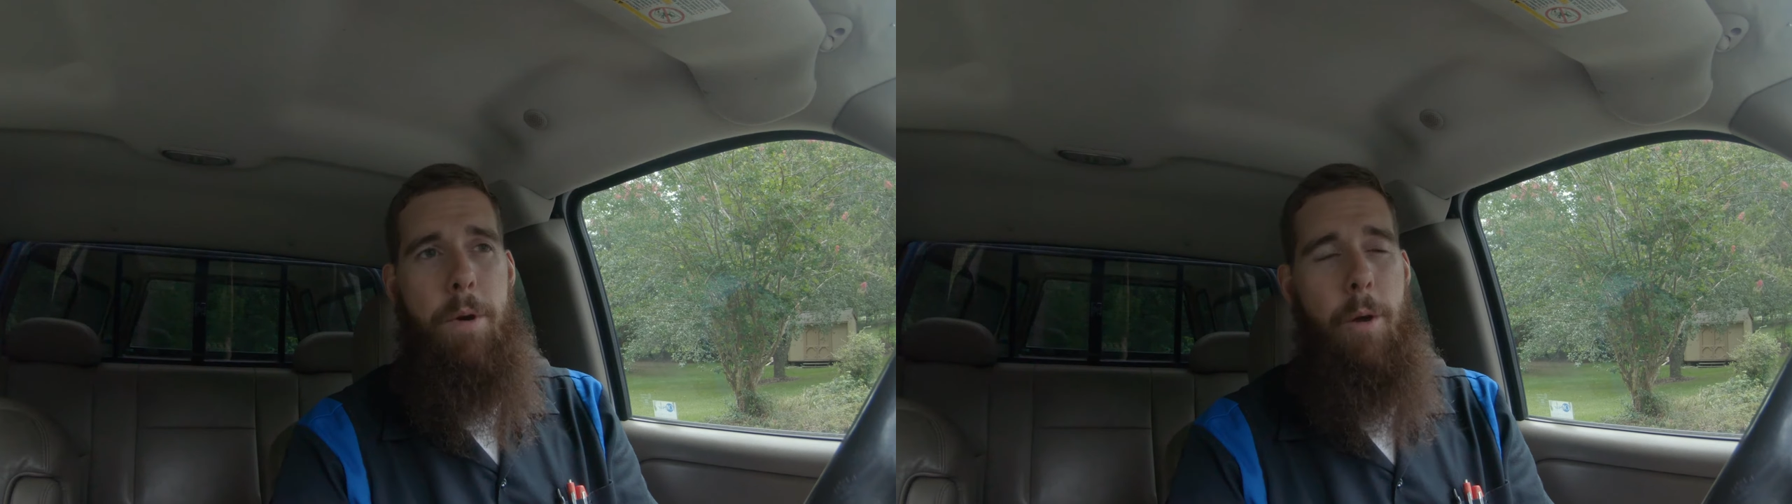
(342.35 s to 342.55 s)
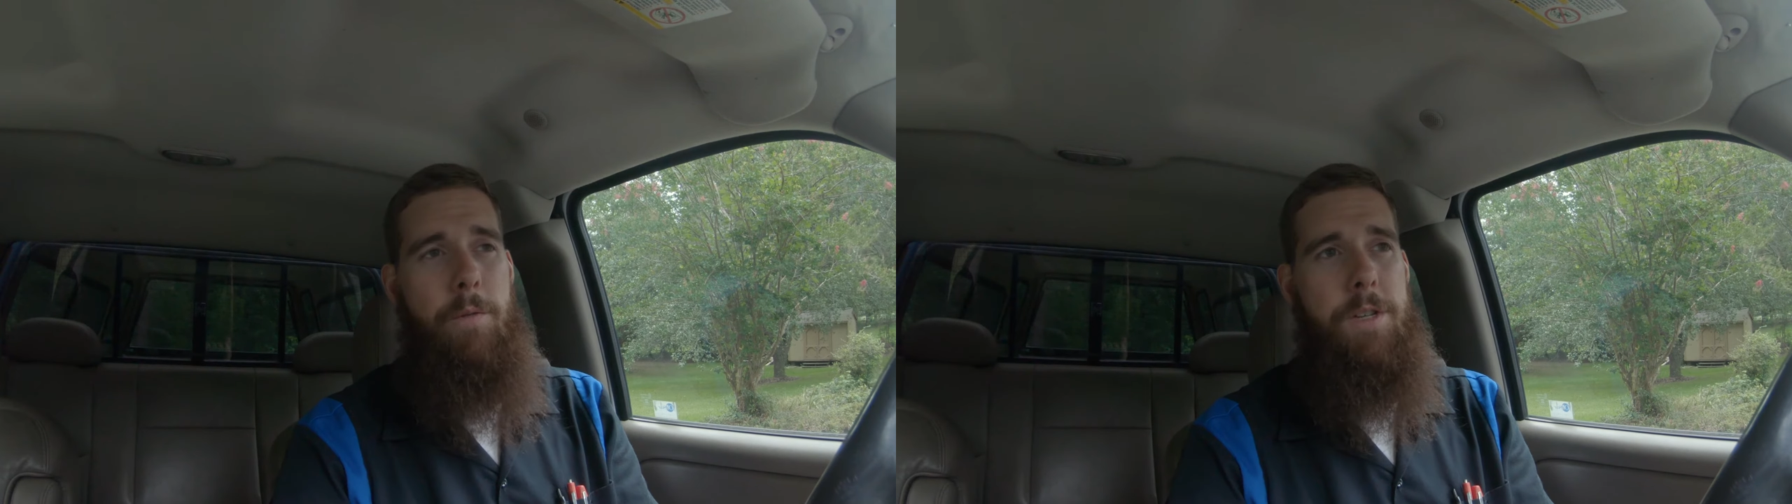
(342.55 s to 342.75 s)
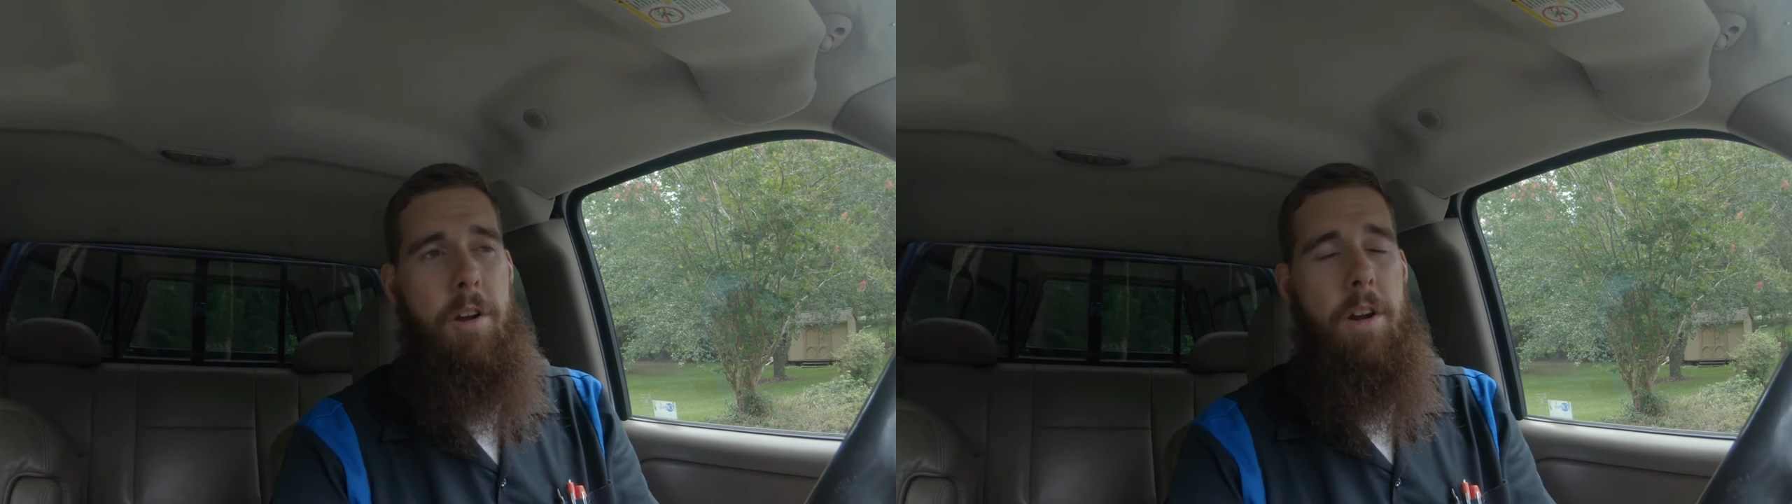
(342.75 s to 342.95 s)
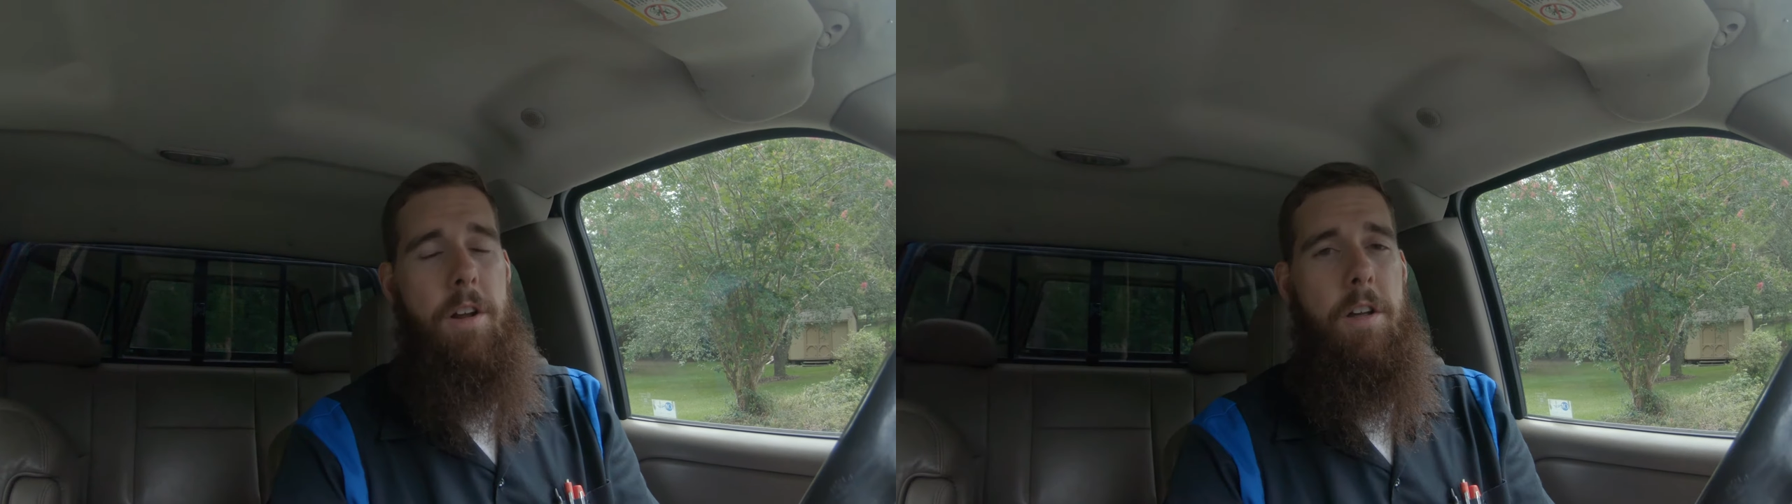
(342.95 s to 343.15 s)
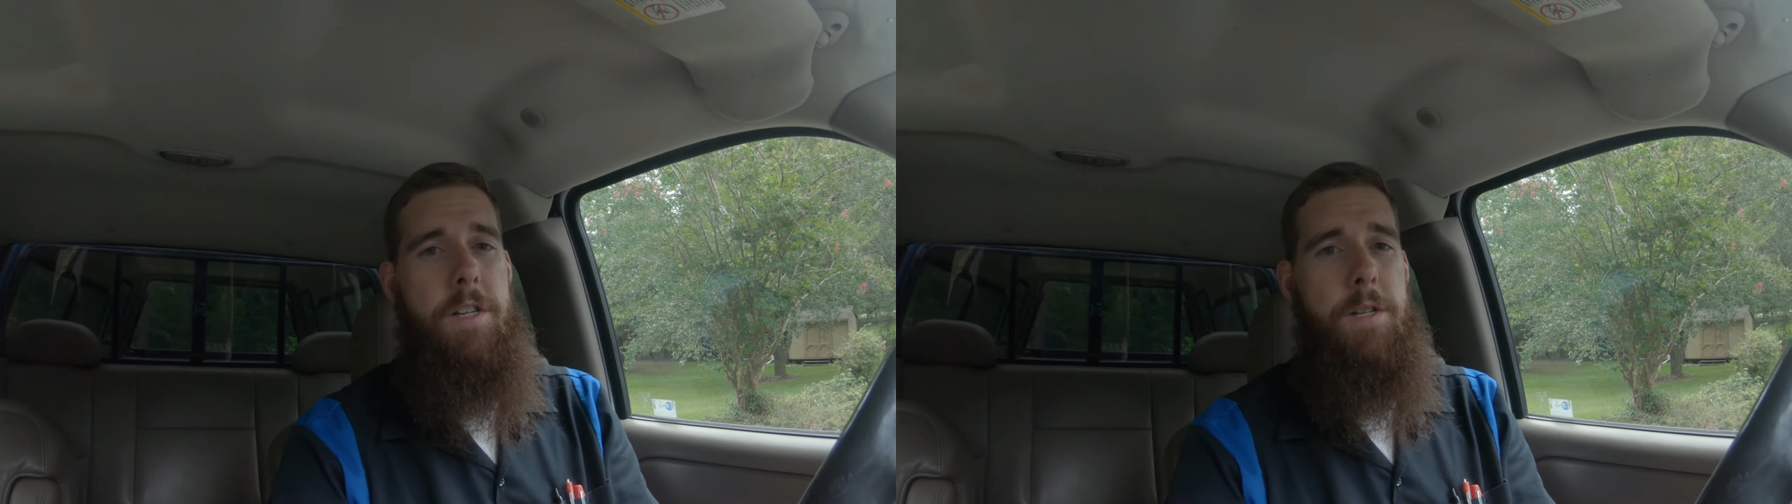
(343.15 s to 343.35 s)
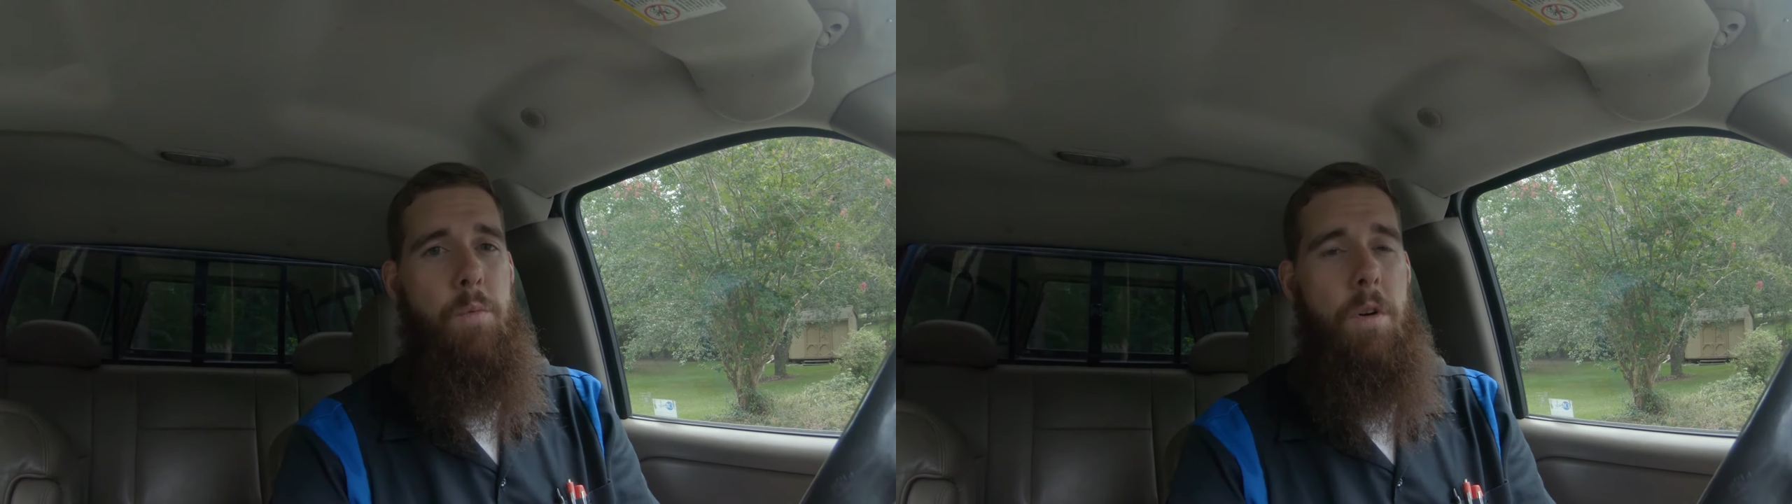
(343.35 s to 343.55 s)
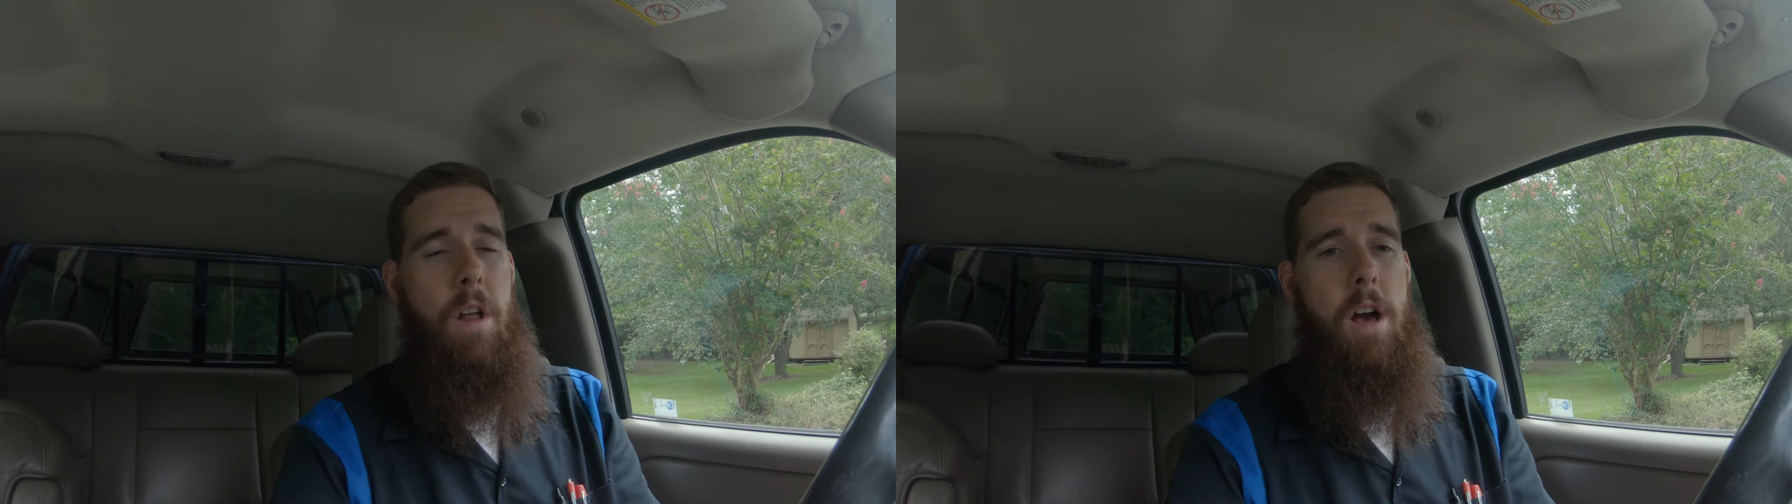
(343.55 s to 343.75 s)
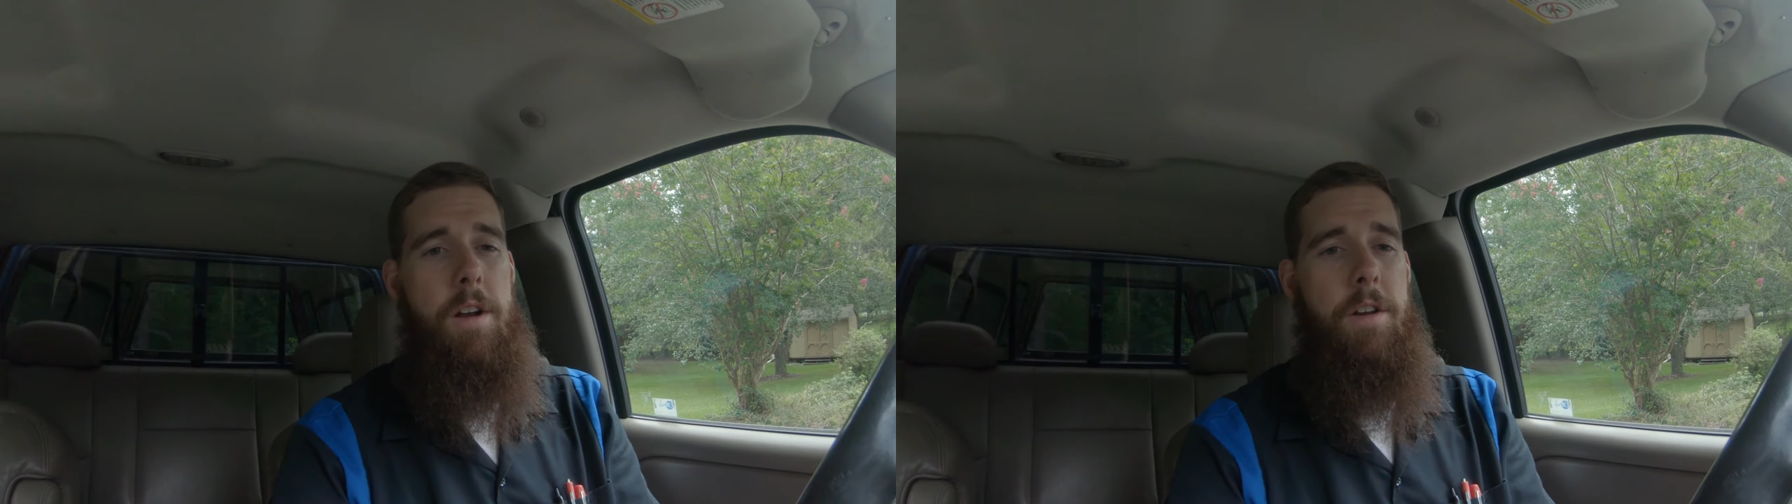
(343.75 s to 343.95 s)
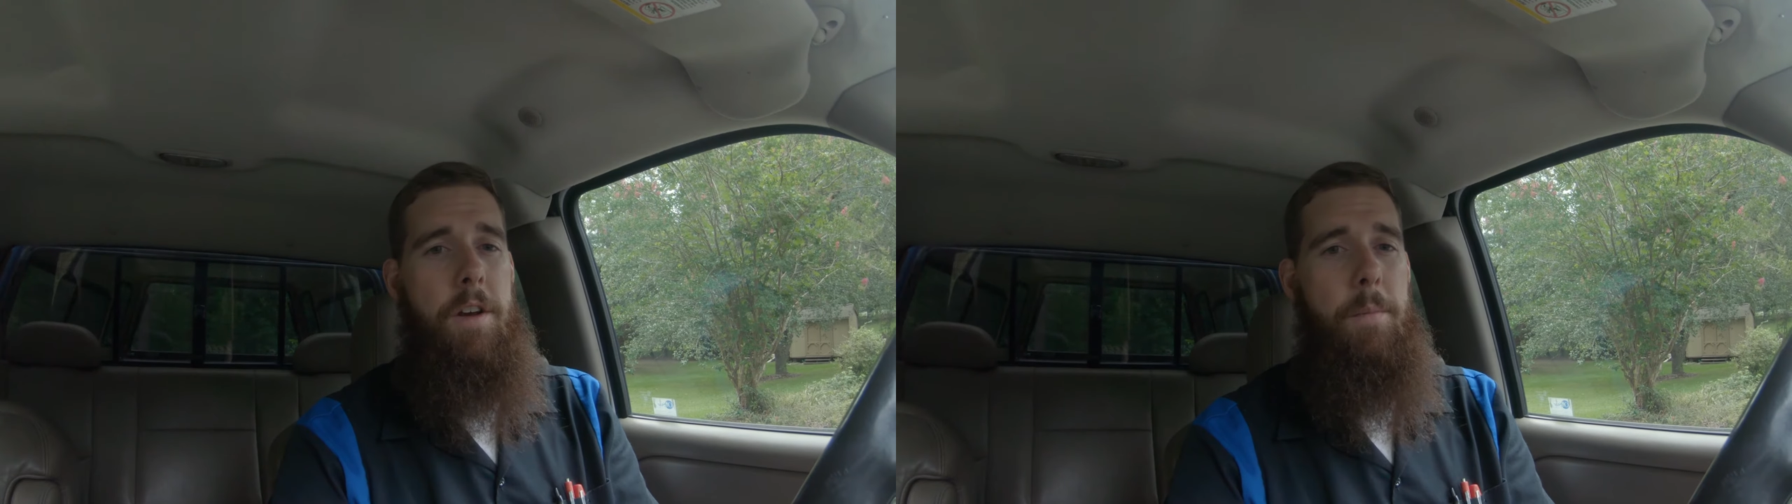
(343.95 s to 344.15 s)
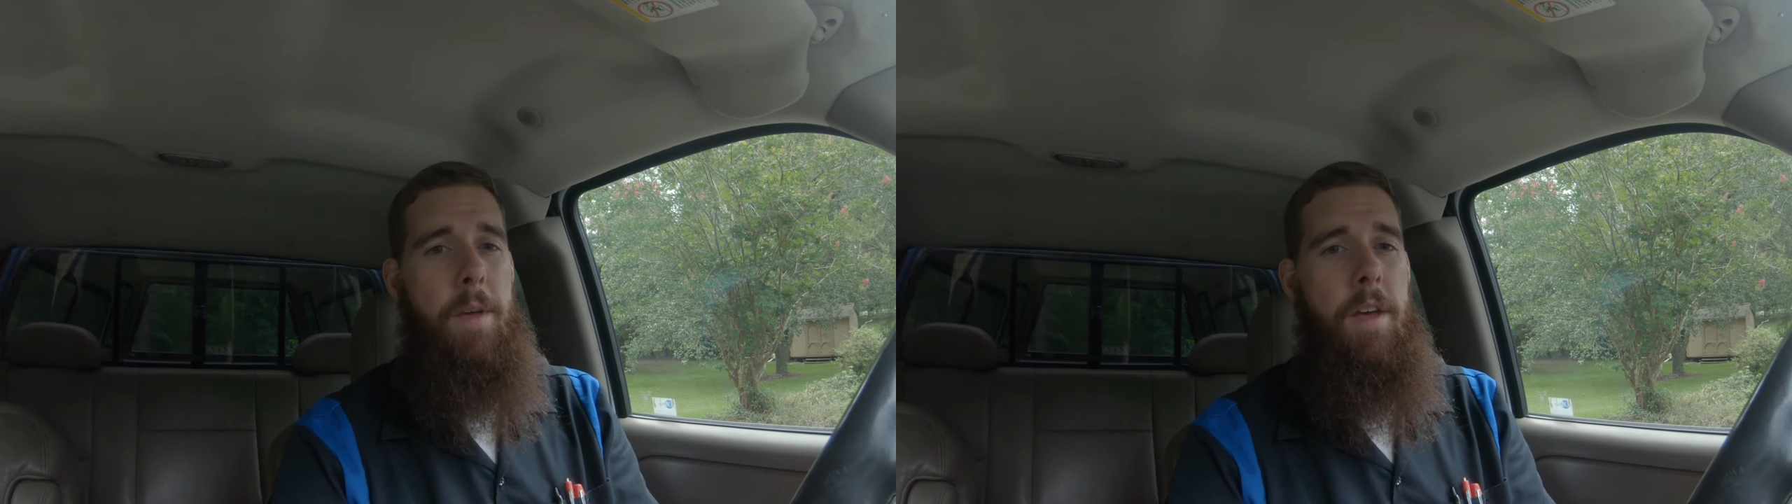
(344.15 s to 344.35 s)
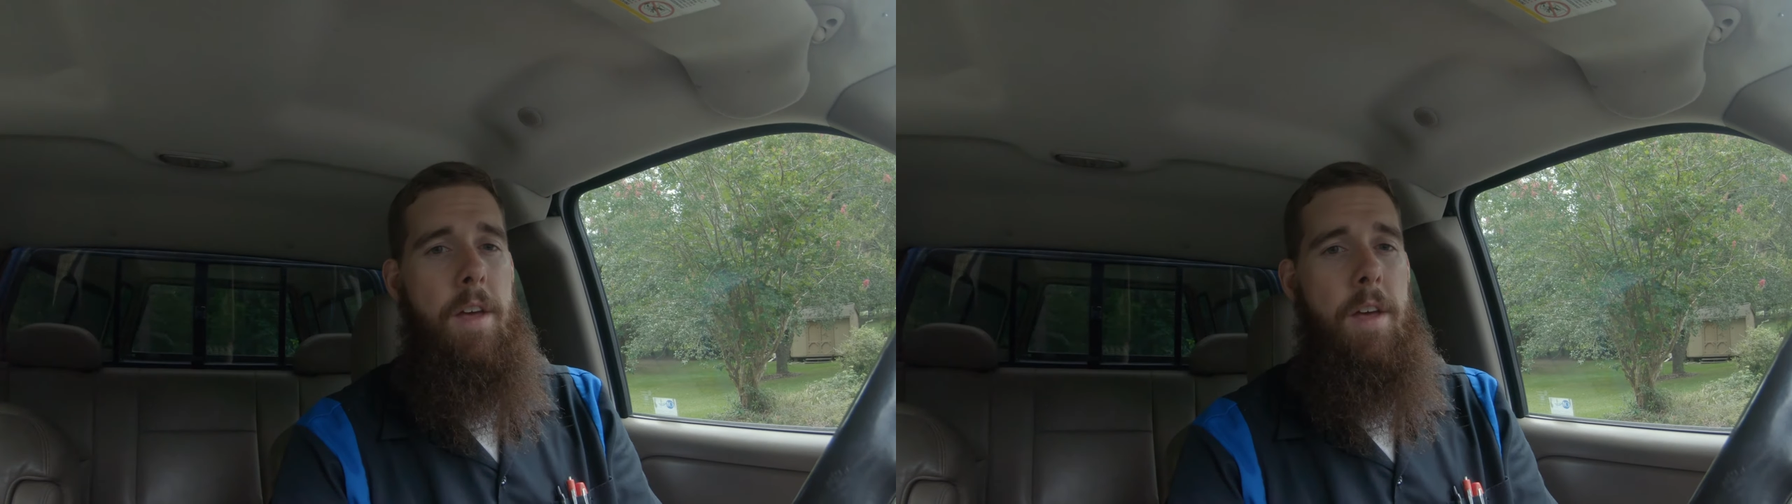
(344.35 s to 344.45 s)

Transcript: Both steering clutches were locked up.